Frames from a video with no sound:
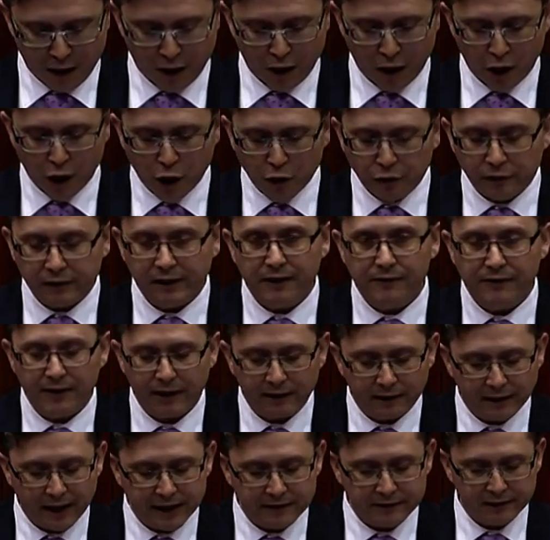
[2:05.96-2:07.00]
Only in their
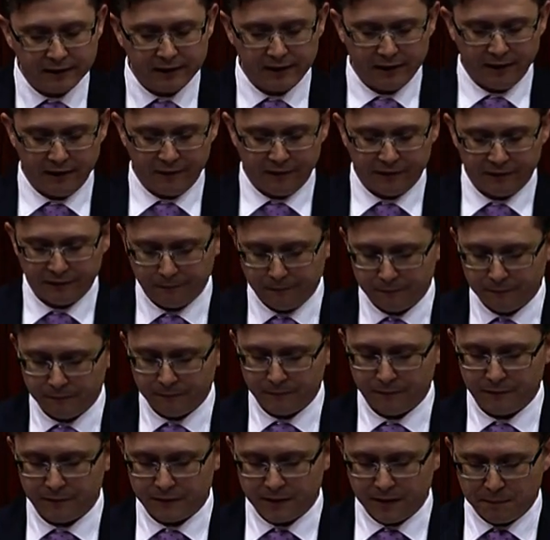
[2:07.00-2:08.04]
later years
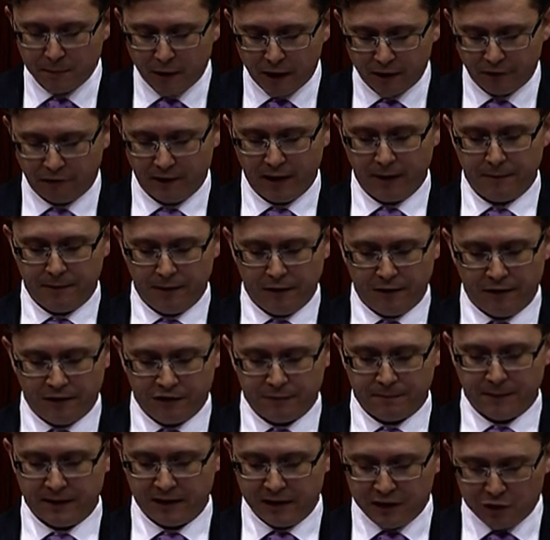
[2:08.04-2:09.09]
did my grandparents
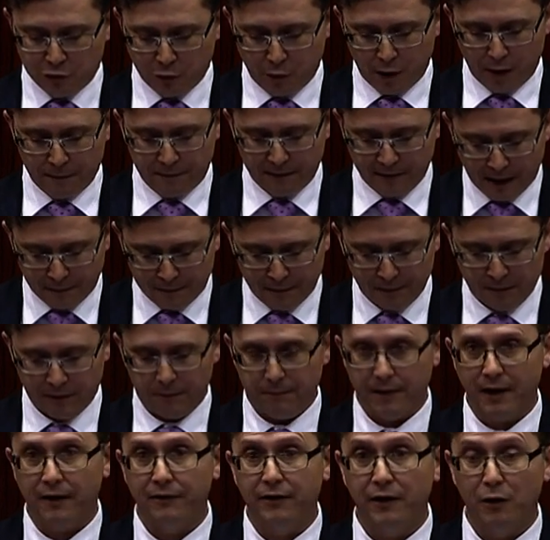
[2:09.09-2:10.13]
begin to open up
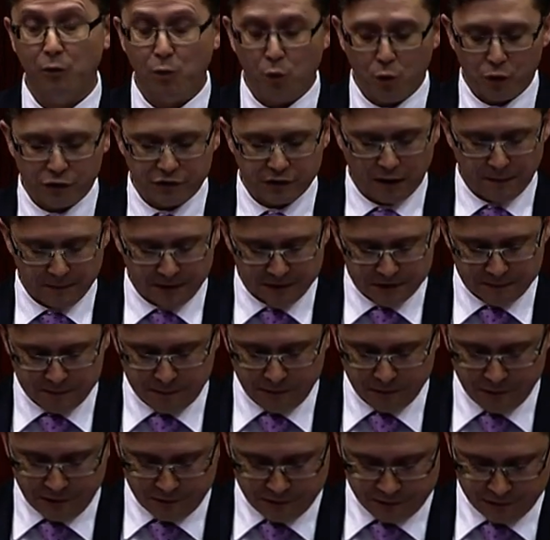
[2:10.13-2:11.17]
about their wartime
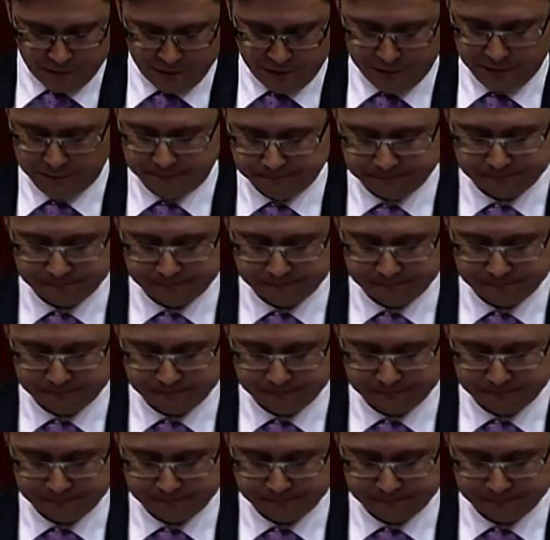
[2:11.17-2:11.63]
experiences.